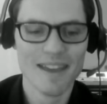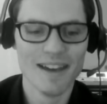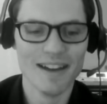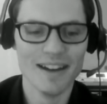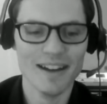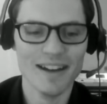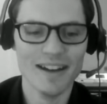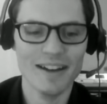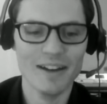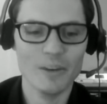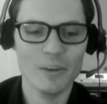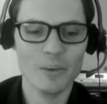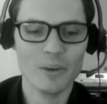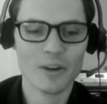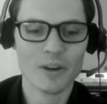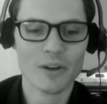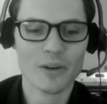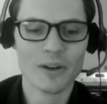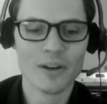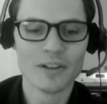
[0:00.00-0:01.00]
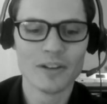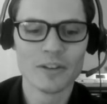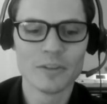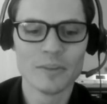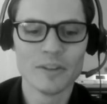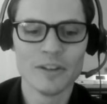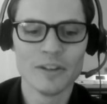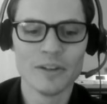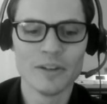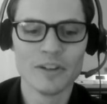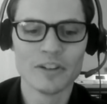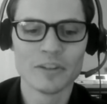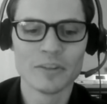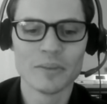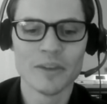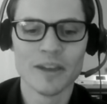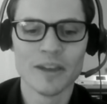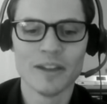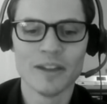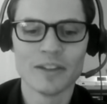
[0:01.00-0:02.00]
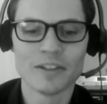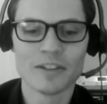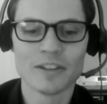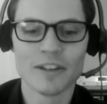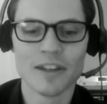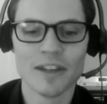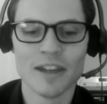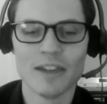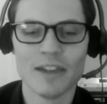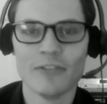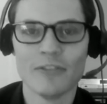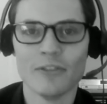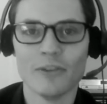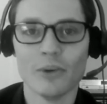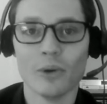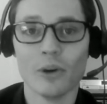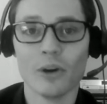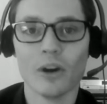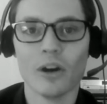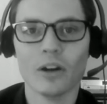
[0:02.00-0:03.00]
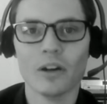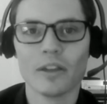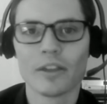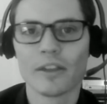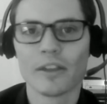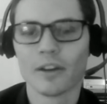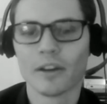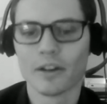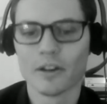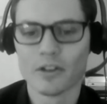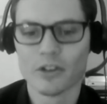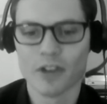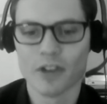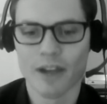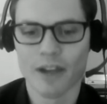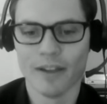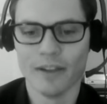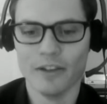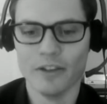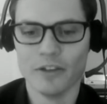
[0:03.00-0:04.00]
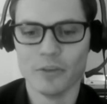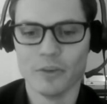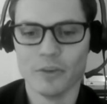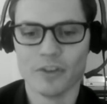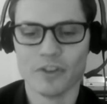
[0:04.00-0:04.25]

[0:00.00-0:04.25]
We're going to be doing some hints today for our third challenge,